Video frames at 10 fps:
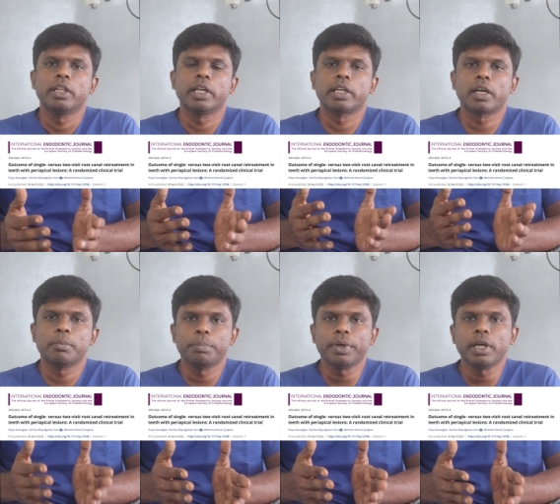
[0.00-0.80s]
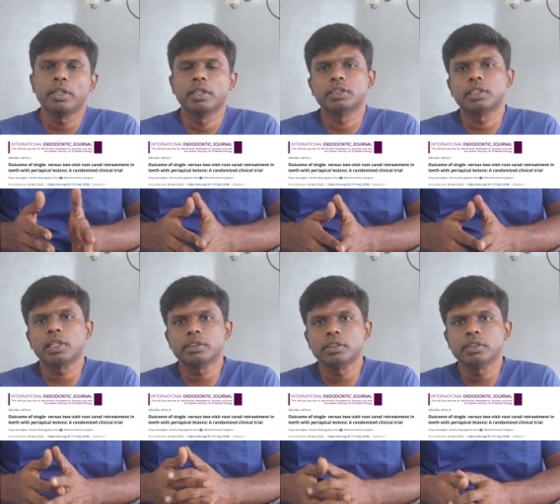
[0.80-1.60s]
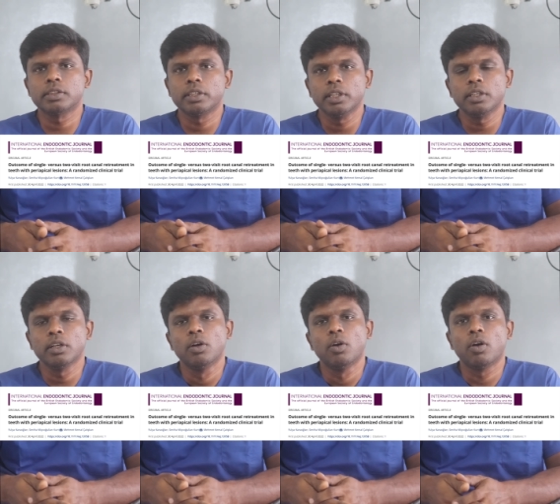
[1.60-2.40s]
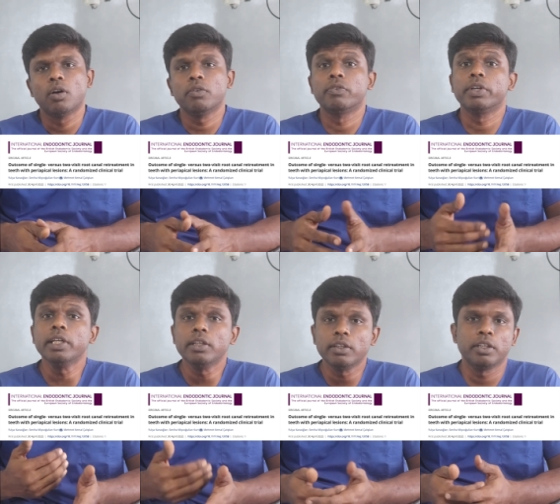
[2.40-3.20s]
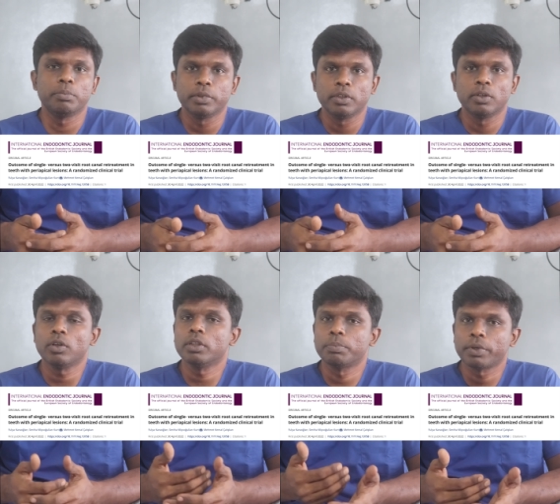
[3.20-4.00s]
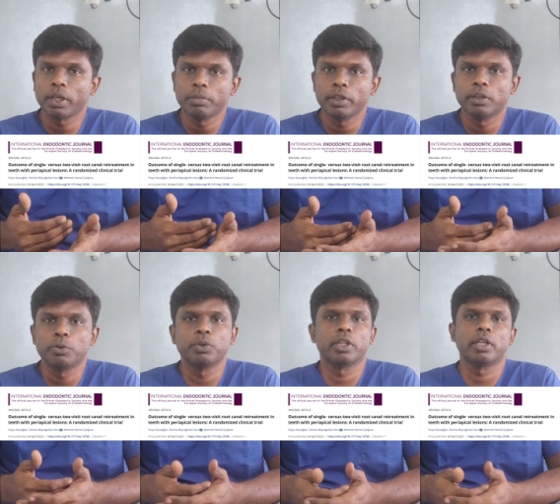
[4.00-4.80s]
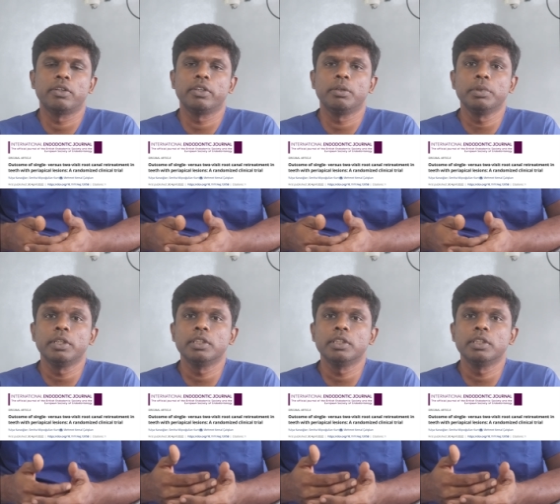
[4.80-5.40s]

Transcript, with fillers: that compared the success rate of retreatment, not the primary root canal treatment.